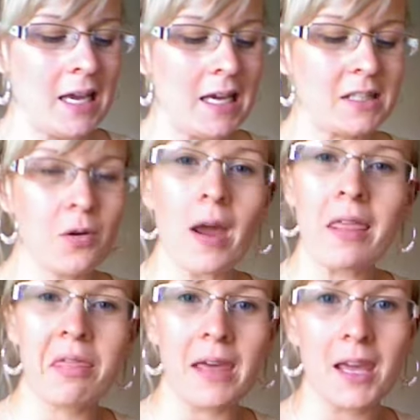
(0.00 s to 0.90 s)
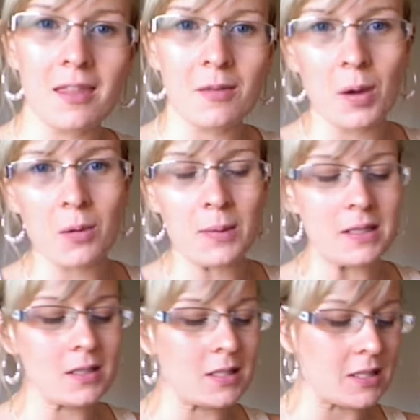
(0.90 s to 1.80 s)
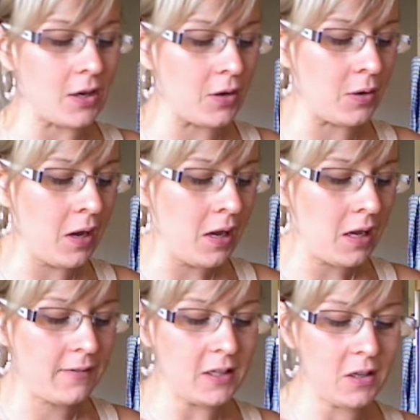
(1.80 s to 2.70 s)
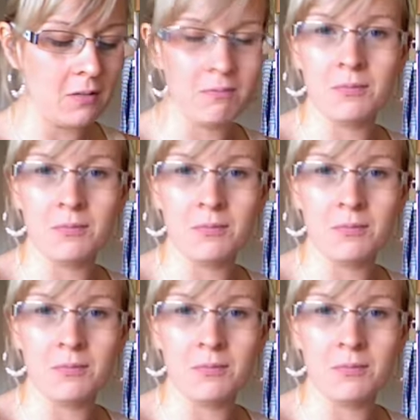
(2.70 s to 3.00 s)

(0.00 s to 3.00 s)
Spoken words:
It's quite thick at the moment, so if you do,